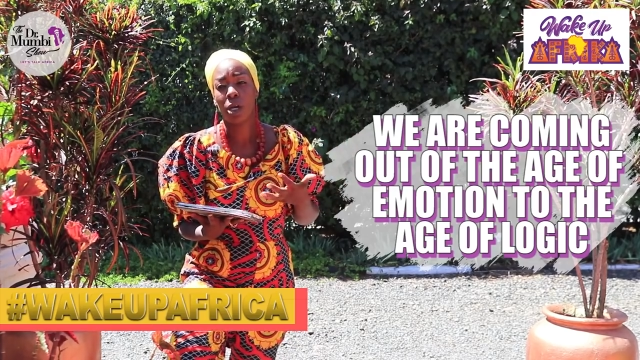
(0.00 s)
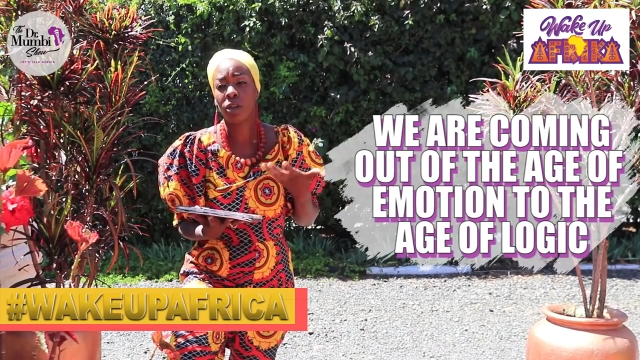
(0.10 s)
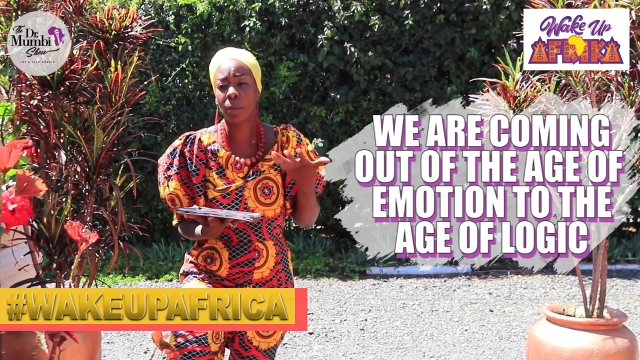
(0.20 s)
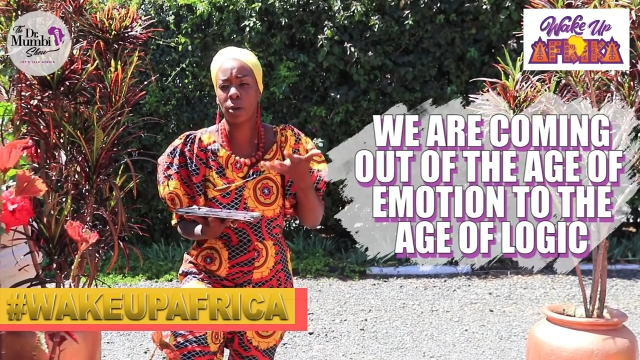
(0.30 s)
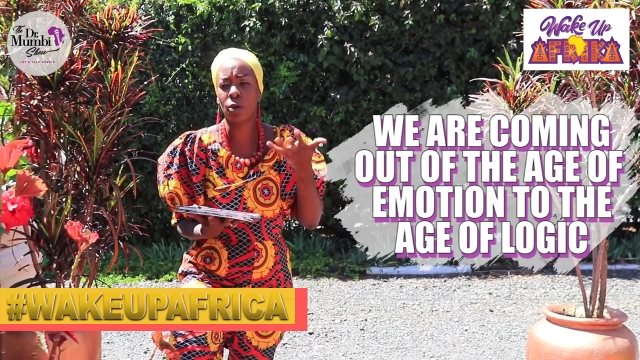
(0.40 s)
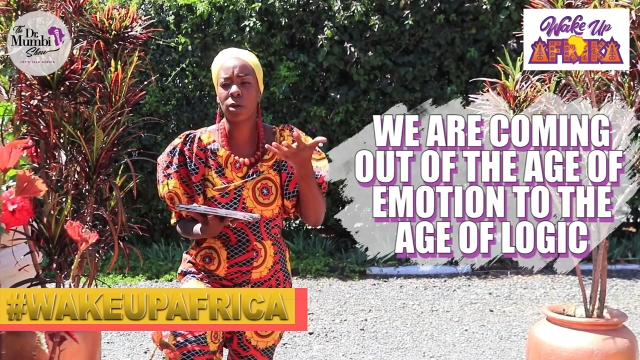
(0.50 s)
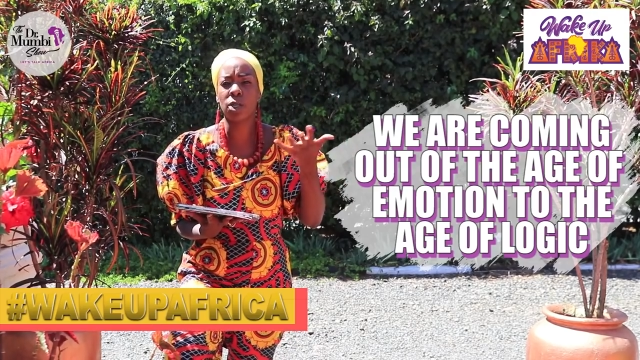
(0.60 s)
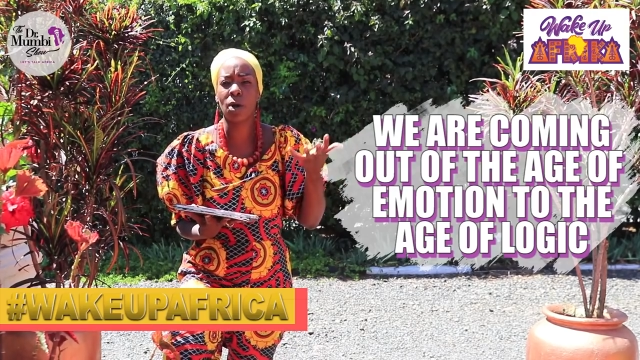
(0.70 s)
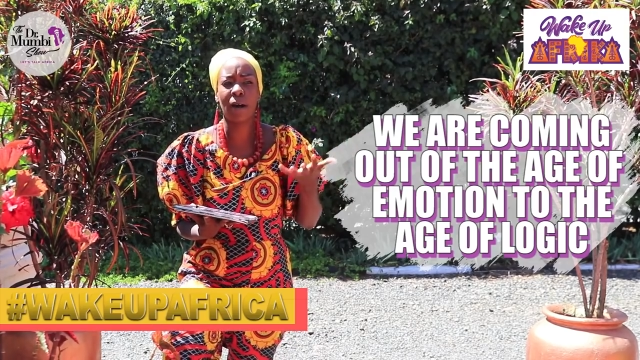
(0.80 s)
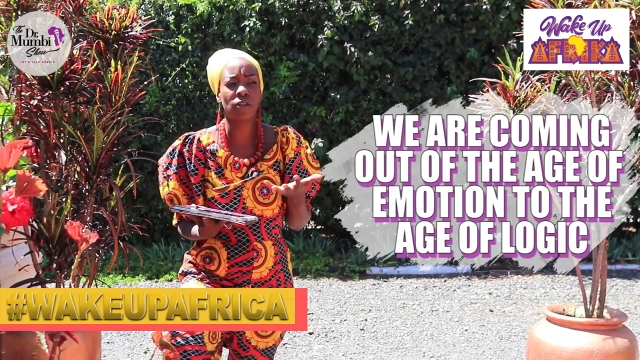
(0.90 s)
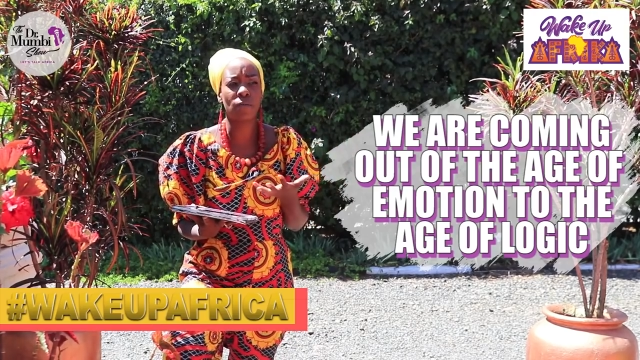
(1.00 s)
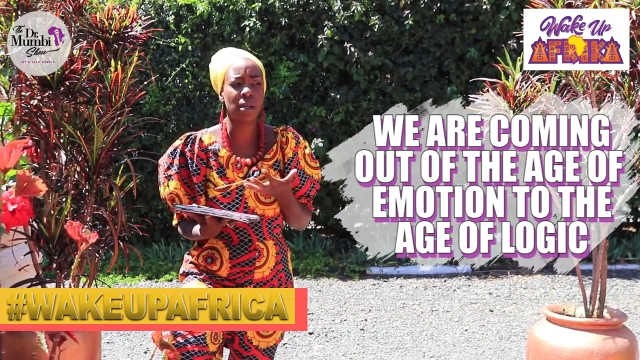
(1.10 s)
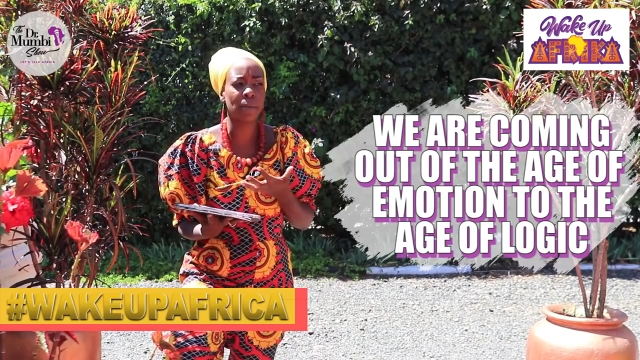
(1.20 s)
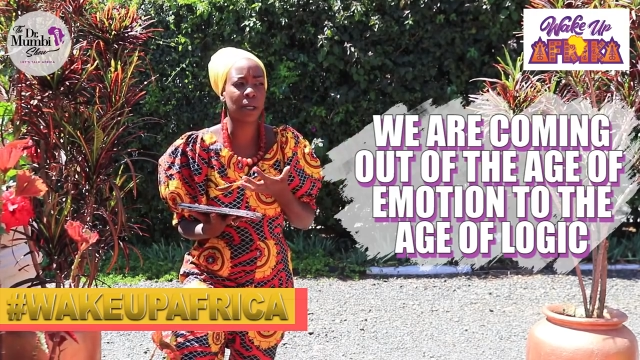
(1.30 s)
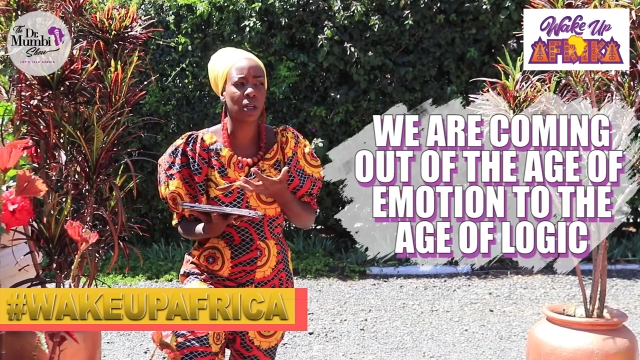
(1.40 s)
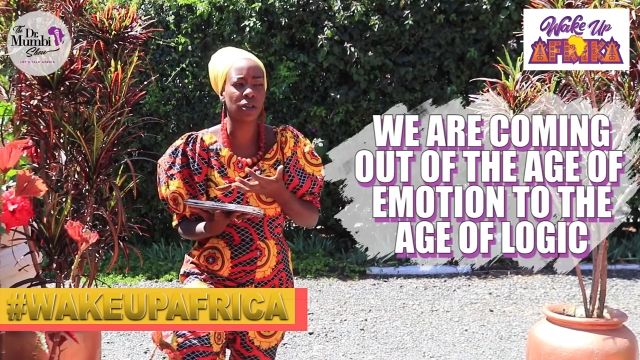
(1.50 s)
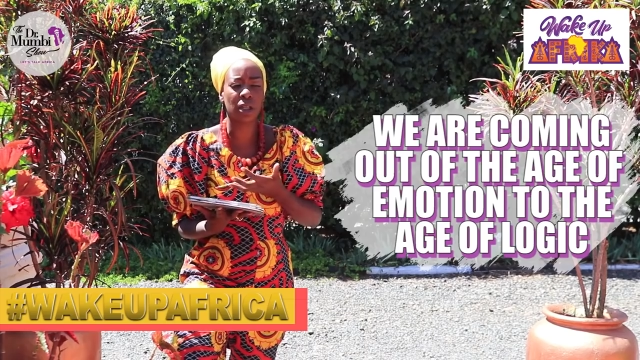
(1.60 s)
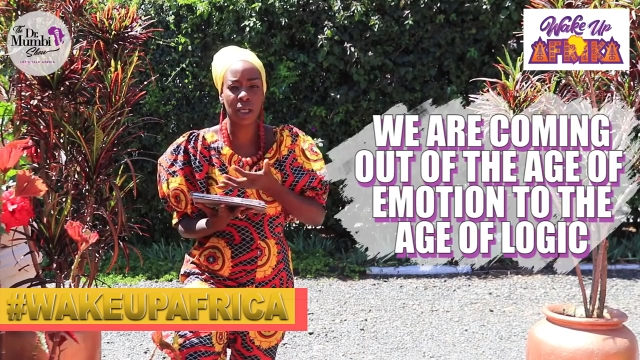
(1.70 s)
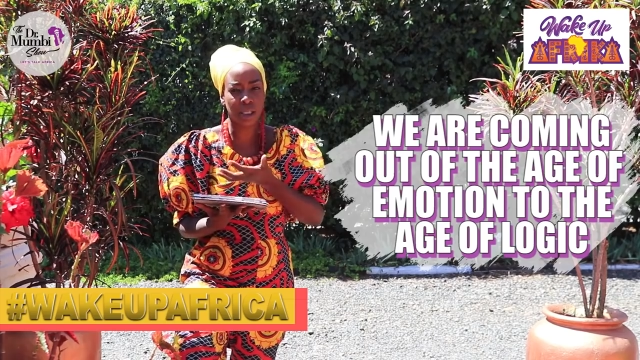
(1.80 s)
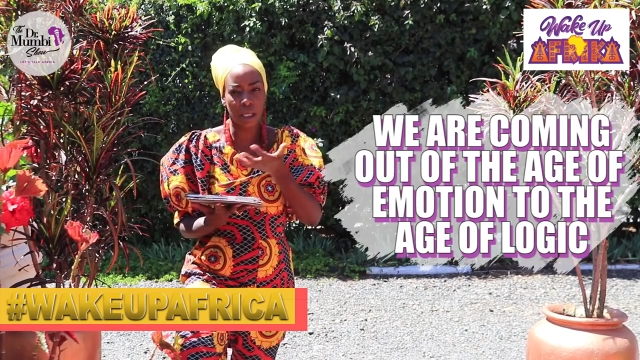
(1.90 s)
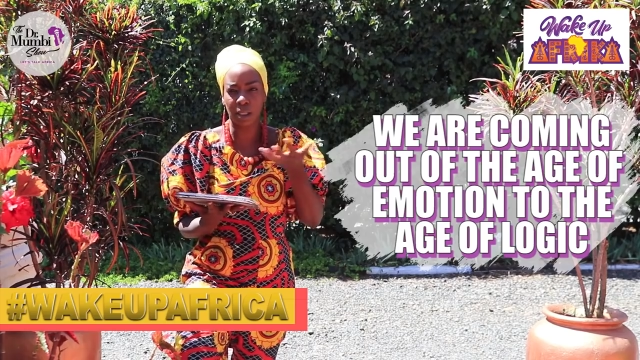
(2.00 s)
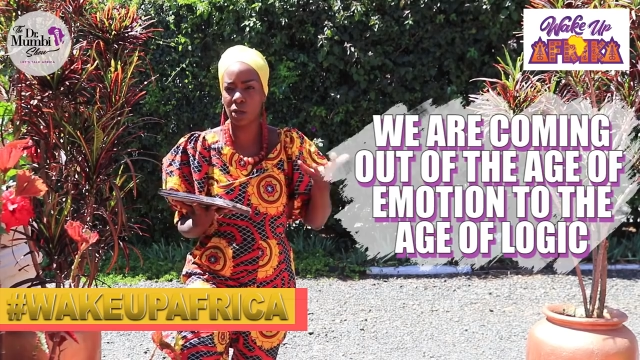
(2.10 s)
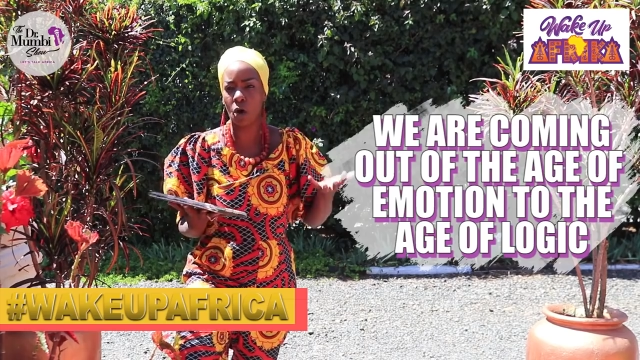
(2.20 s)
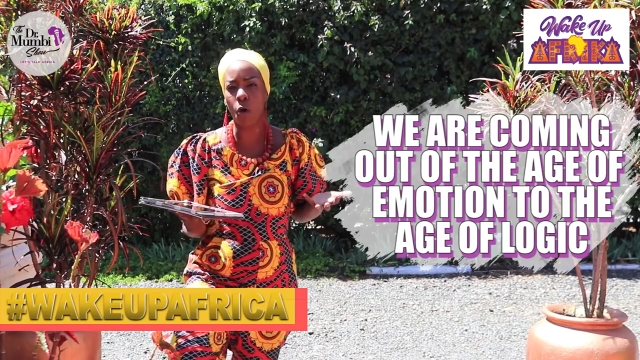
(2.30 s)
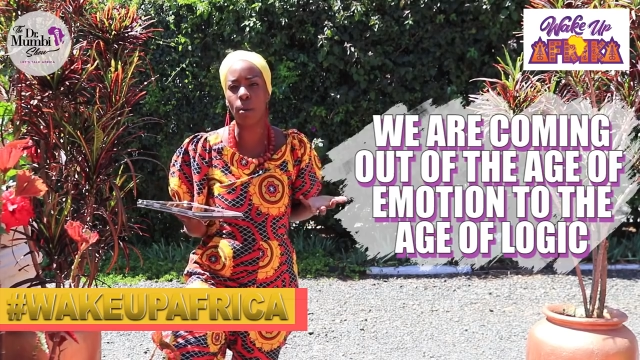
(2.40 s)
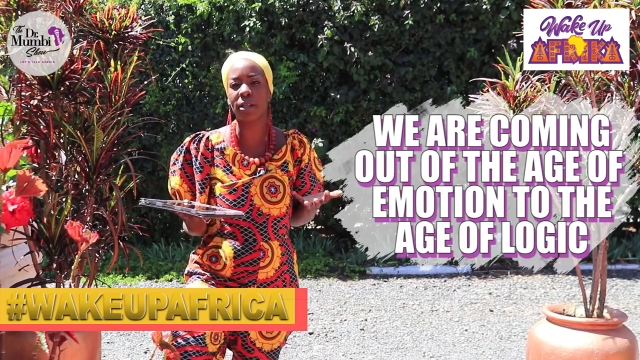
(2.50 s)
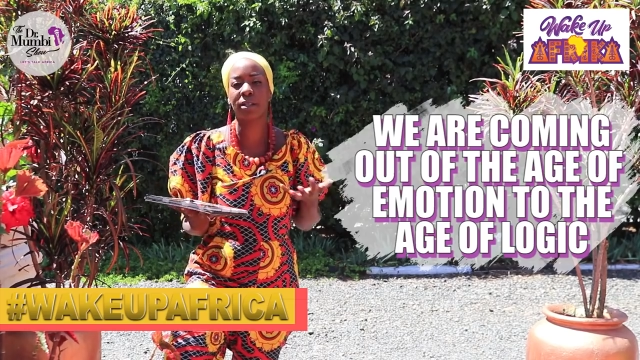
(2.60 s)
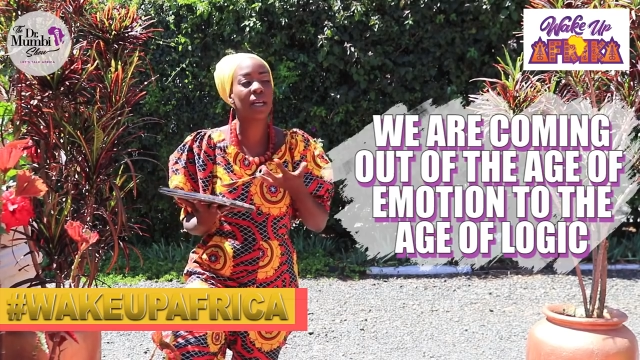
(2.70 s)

the purer you have to be, because it's